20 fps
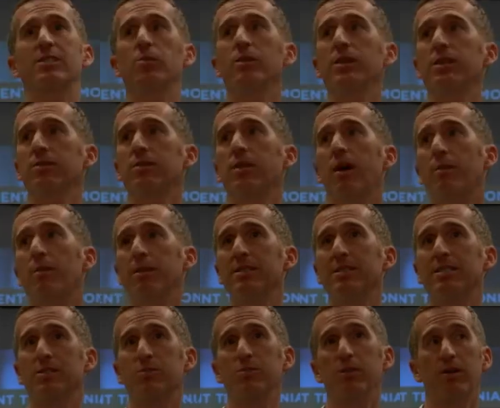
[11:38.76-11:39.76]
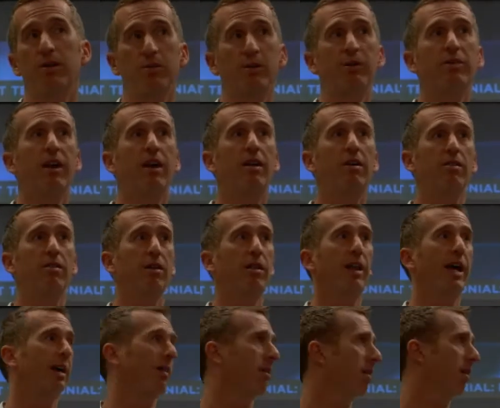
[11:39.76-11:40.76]
we do in our business. We run
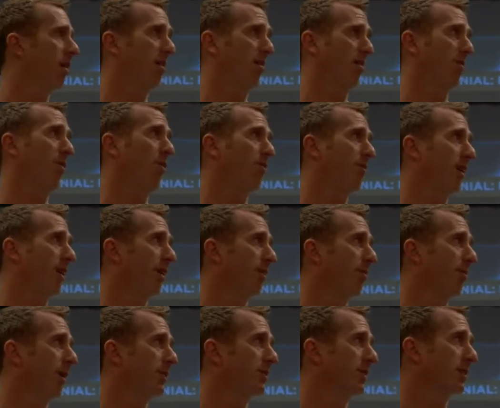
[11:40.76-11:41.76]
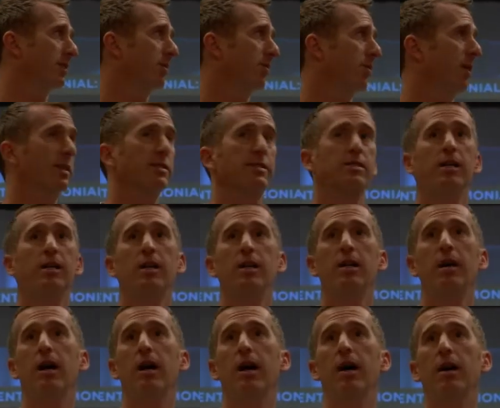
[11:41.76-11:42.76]
like over 100 projects at once.
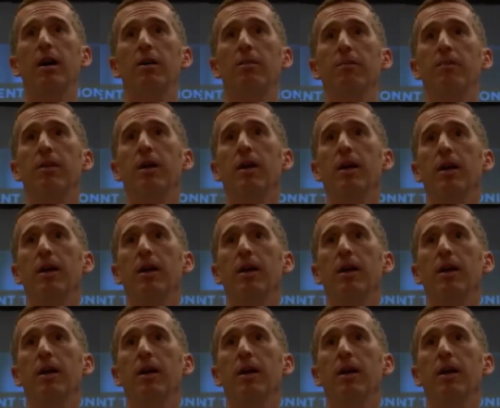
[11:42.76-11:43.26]
Yeah.